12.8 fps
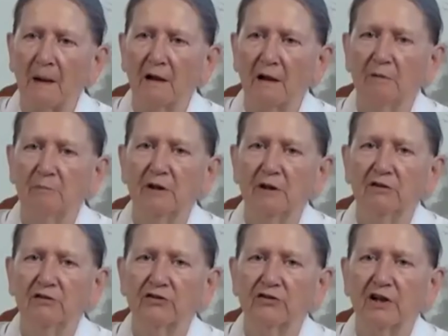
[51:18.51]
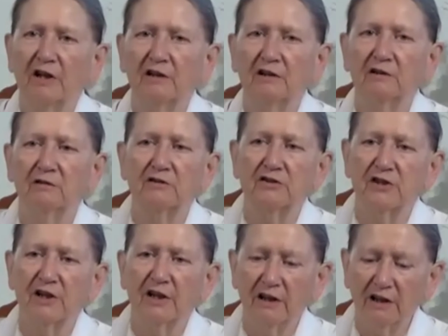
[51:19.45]
It means that you're
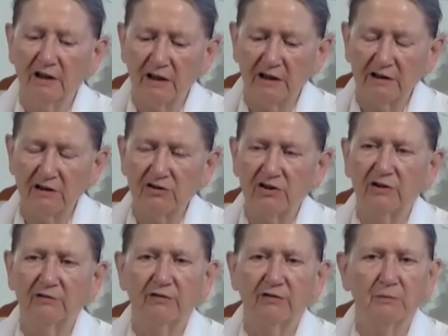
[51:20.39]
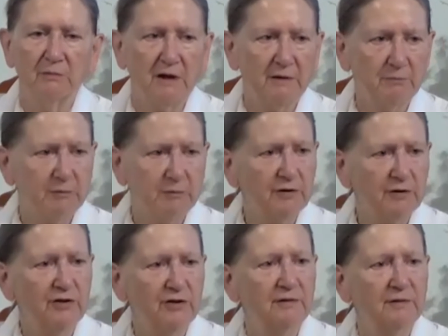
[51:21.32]
taking energy from that person.